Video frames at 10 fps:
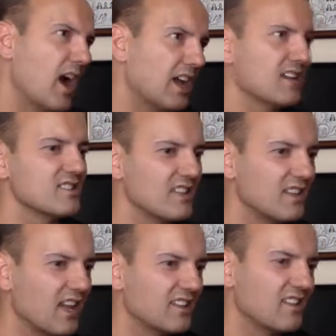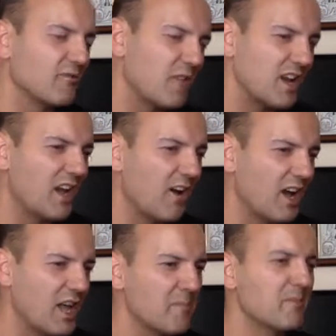can say that right now
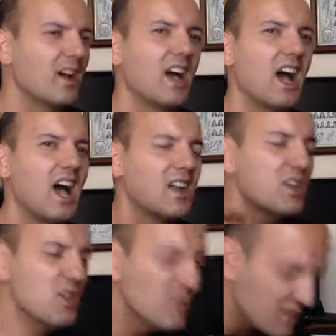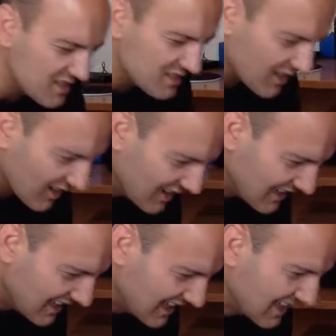I am a new teacher,
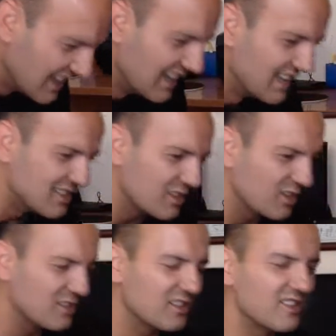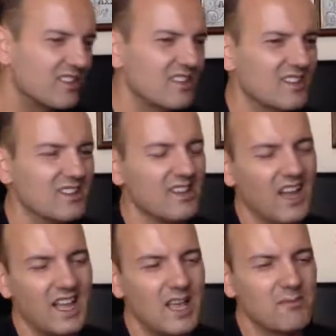so
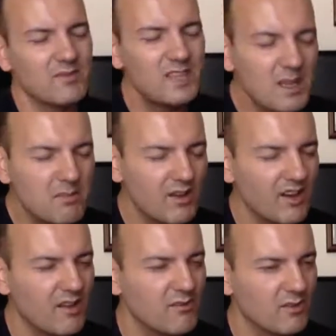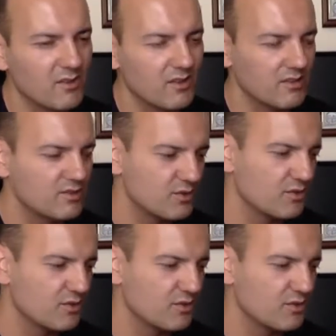I am deeply grateful to